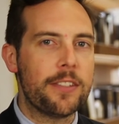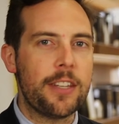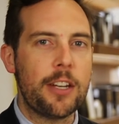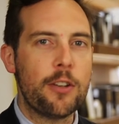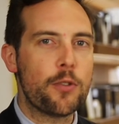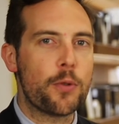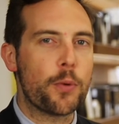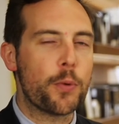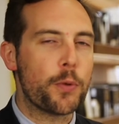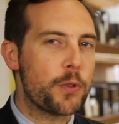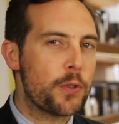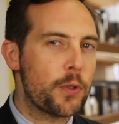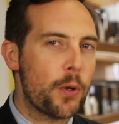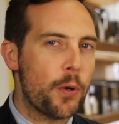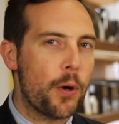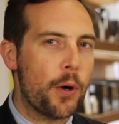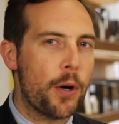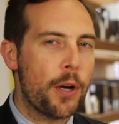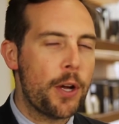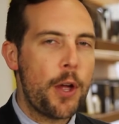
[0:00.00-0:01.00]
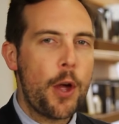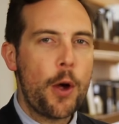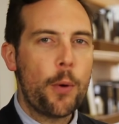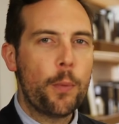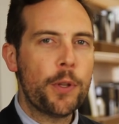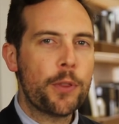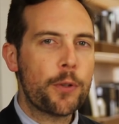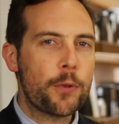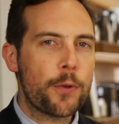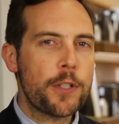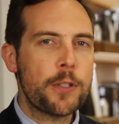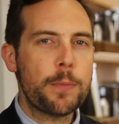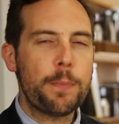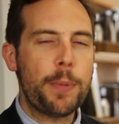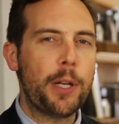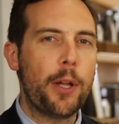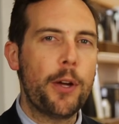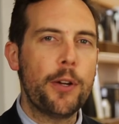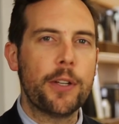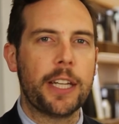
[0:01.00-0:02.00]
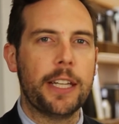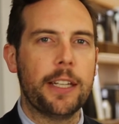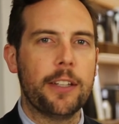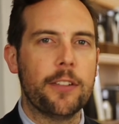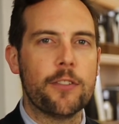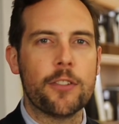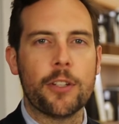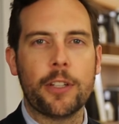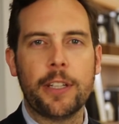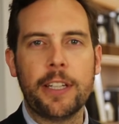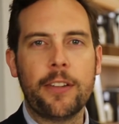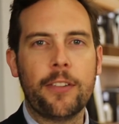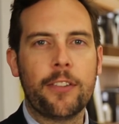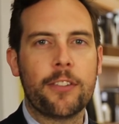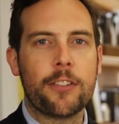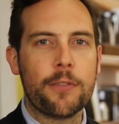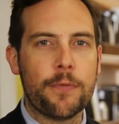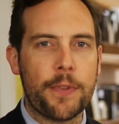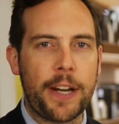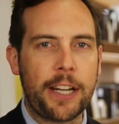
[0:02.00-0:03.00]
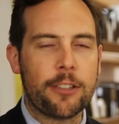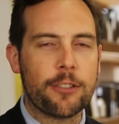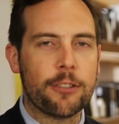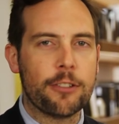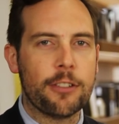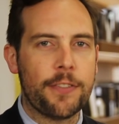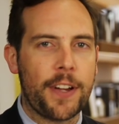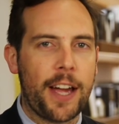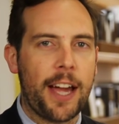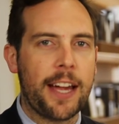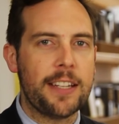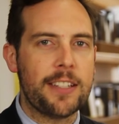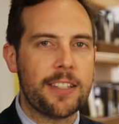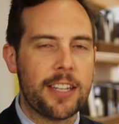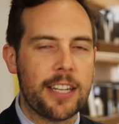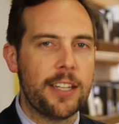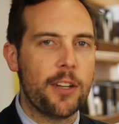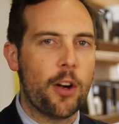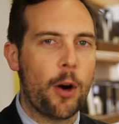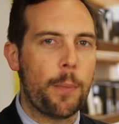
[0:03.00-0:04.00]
Central store with Chris Balogi, Jurlique's Director of IT